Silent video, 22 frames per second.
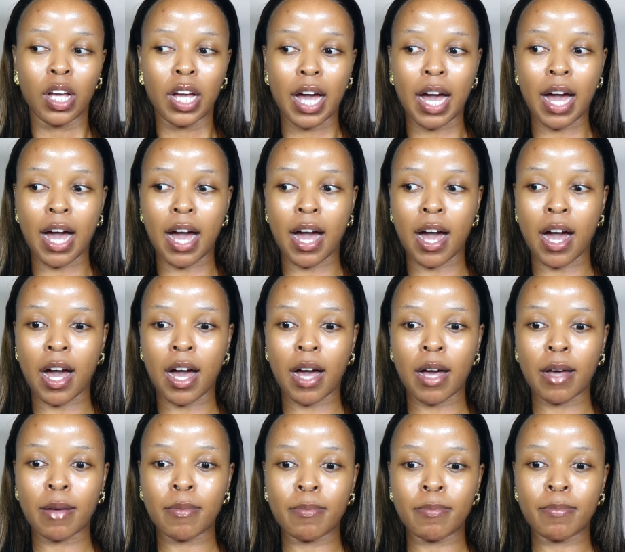
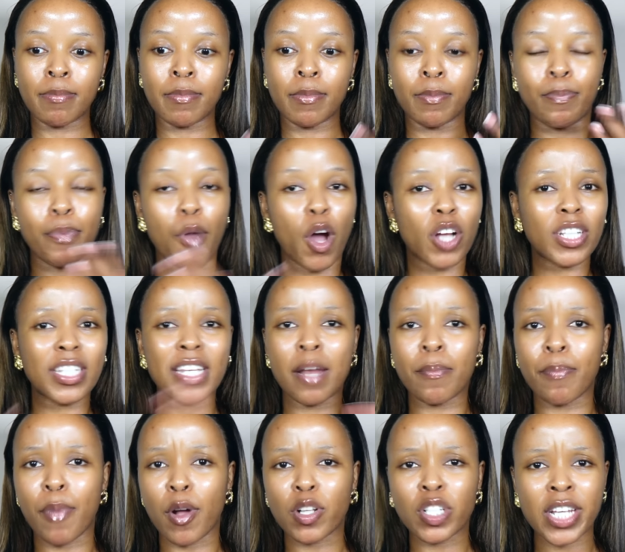blocked and
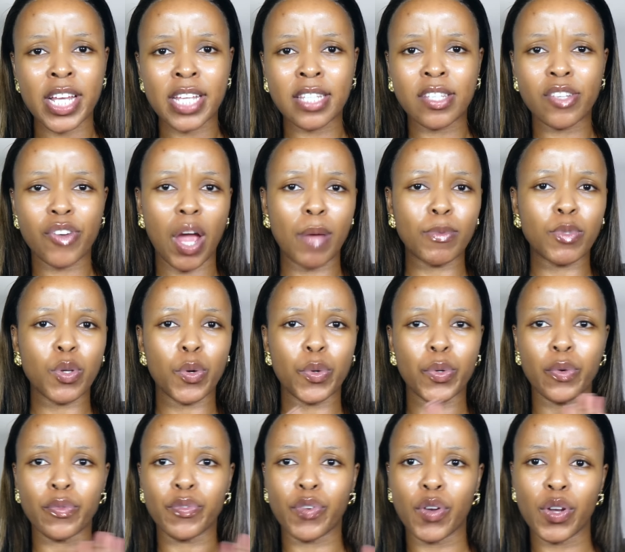unblocked on Instagram so we
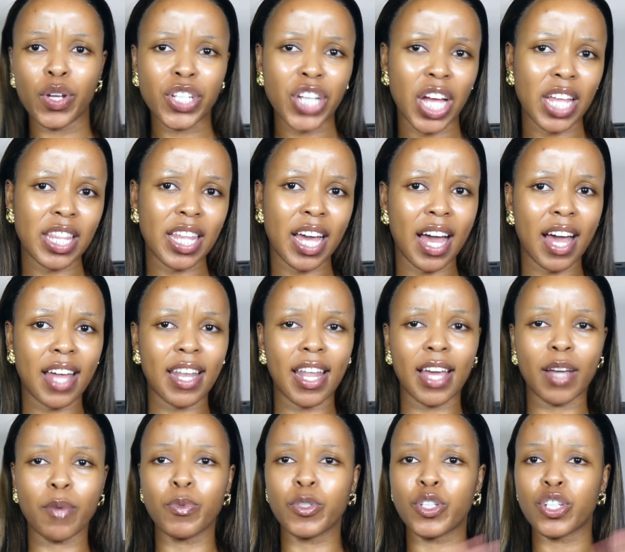don't follow each other.
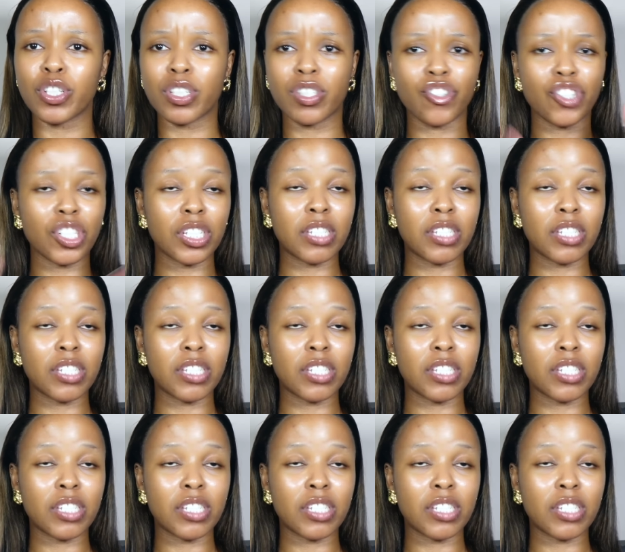Like, we just